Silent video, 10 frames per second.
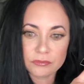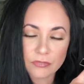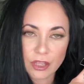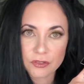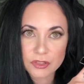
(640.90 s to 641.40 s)

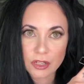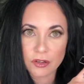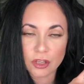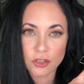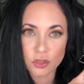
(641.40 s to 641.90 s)
hairstyle
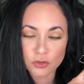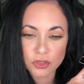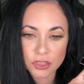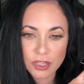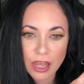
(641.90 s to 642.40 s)
I
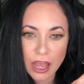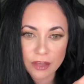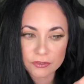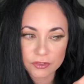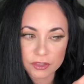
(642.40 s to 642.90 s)
usually
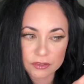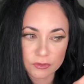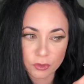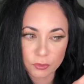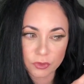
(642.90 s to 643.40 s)
have, because
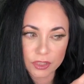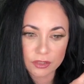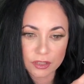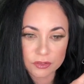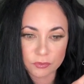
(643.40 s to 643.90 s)
normally
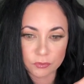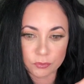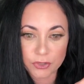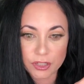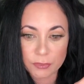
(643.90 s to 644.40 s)
that's
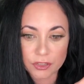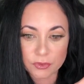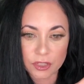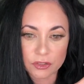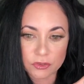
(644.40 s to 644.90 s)
pretty much
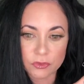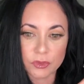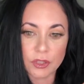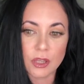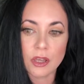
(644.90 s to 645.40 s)
what I do.
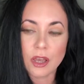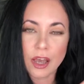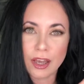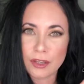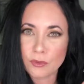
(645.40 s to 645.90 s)

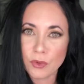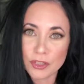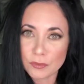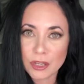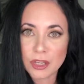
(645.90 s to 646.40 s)
I
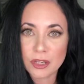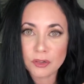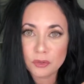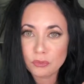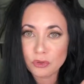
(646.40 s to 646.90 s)
wash my
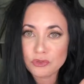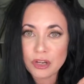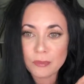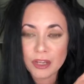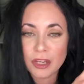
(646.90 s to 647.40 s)
hair, blow dry
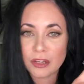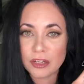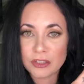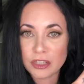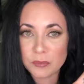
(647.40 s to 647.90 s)
my hair,
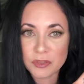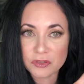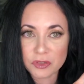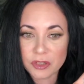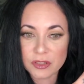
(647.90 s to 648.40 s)
and keep it
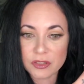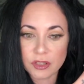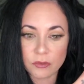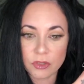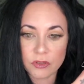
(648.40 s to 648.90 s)
straight the
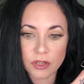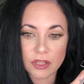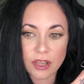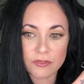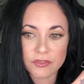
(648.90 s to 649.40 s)
same way you guys
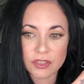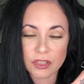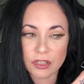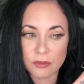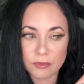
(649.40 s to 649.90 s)
have seen
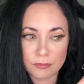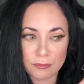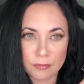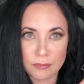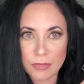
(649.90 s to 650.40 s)
it
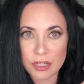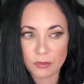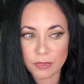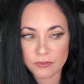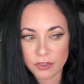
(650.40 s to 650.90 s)
on many of
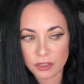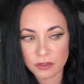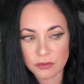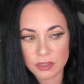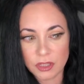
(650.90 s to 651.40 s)
my
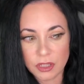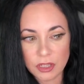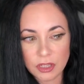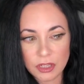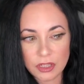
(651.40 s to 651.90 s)
videos,
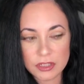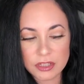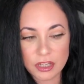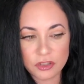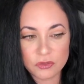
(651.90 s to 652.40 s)
unless
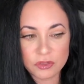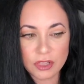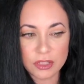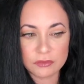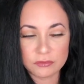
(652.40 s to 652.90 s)
I use,
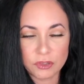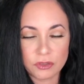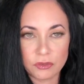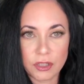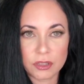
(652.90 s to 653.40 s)
like, you know,
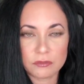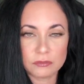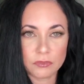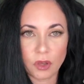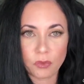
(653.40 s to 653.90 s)
like
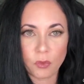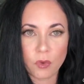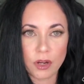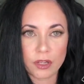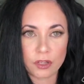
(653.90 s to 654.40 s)
the
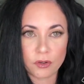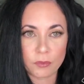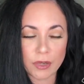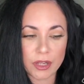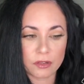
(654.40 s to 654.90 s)
one and curl
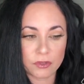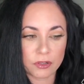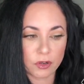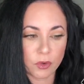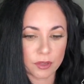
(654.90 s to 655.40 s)
my hair very
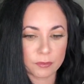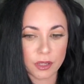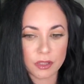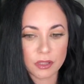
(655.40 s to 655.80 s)
quick. But